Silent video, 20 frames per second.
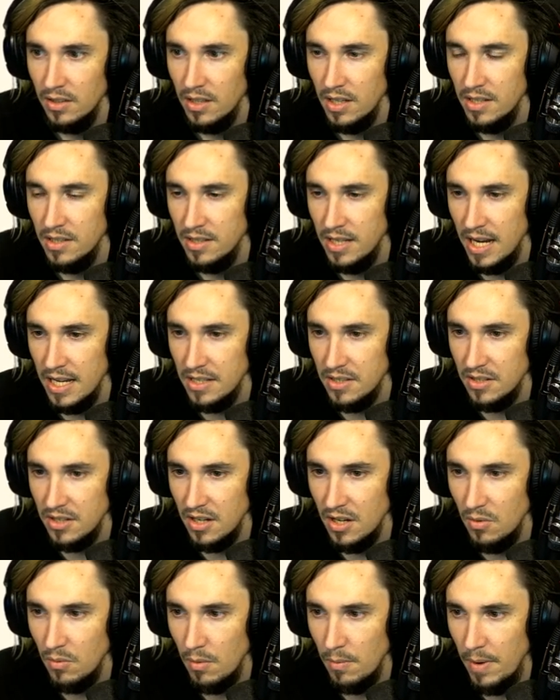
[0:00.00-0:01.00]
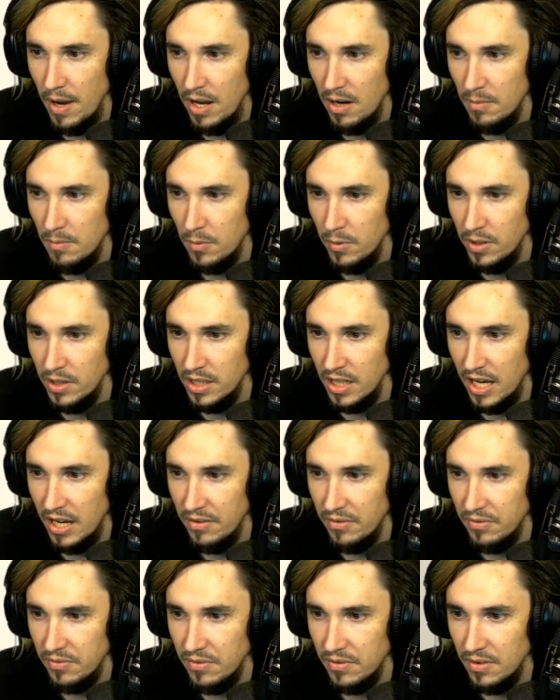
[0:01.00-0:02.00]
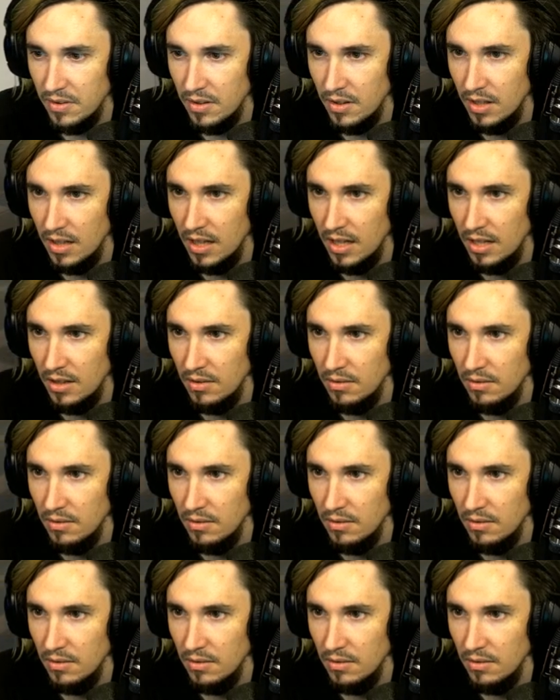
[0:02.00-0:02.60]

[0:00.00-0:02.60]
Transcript: Is that so? What matter marine life? Uh,